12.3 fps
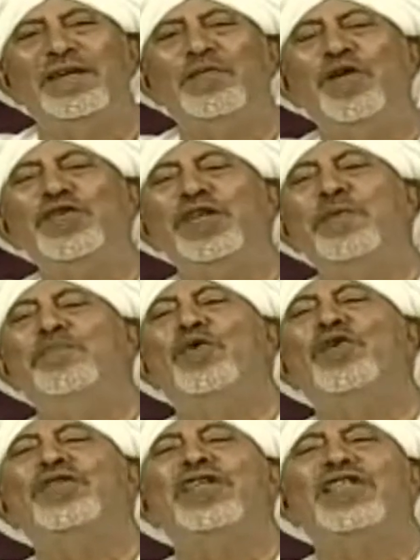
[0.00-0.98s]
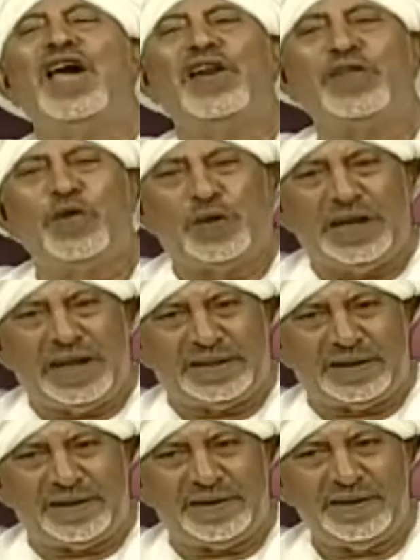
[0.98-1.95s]
the most important
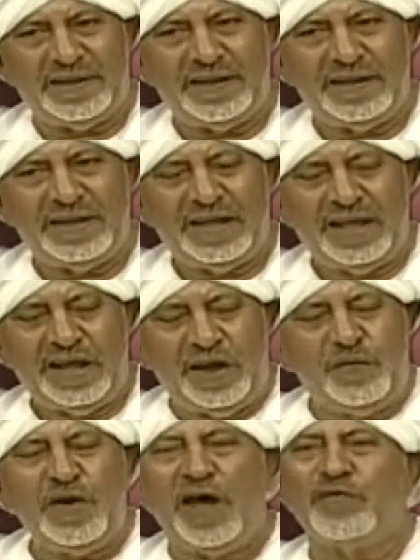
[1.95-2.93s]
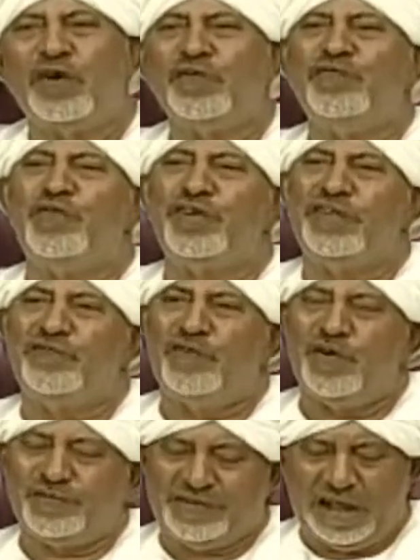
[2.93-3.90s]
articulator. If we have got
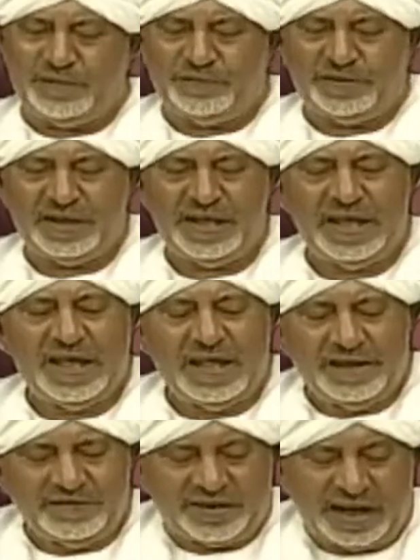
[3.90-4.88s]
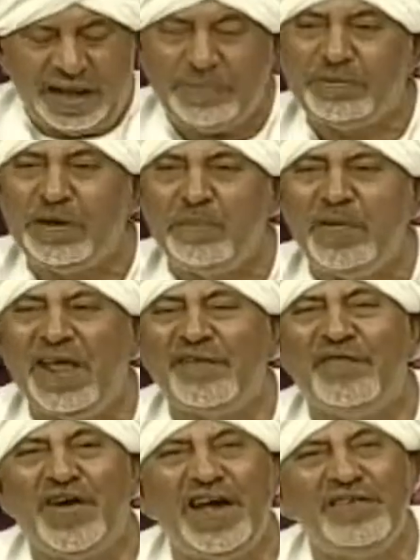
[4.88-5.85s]
44 sounds, the lips make
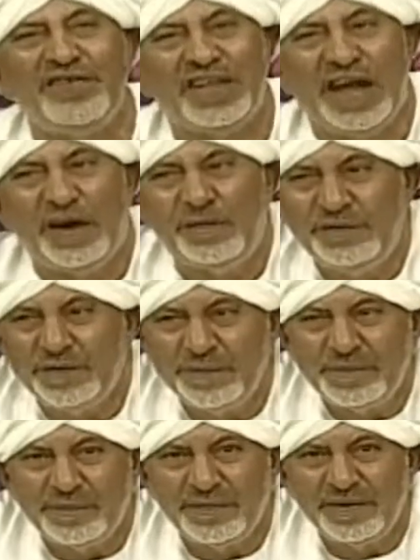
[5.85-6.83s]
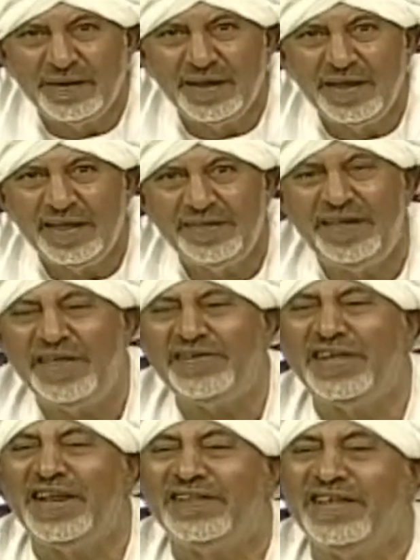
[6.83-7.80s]
5 sounds, then
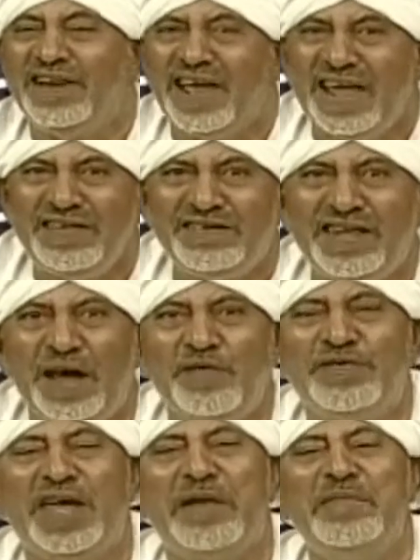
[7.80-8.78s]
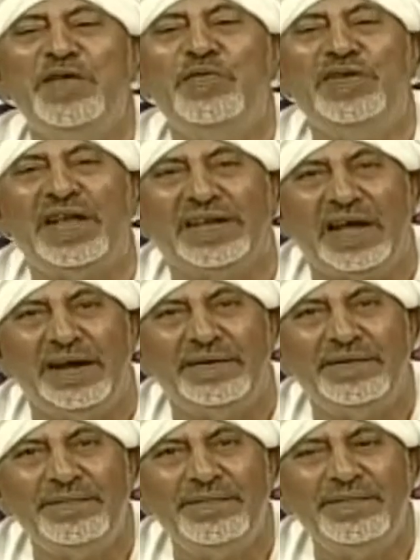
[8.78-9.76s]
39 sounds are made with the
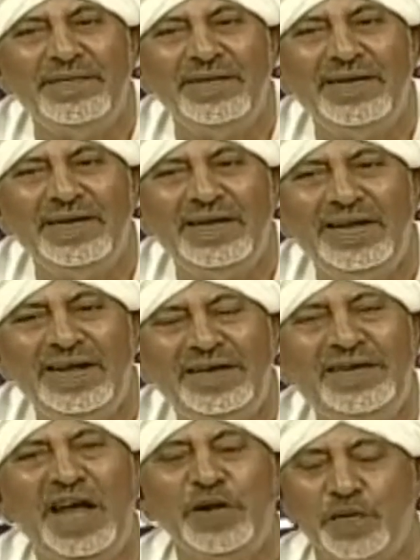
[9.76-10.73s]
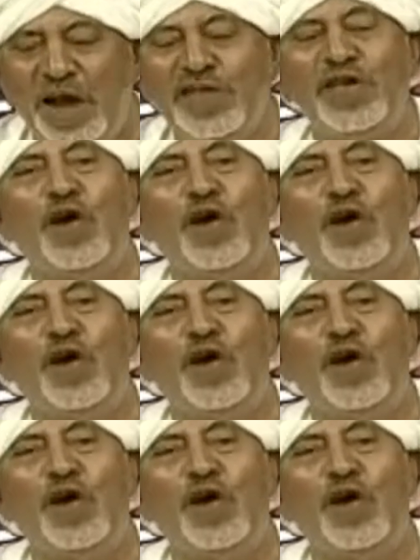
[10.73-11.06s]
tongue. That's why the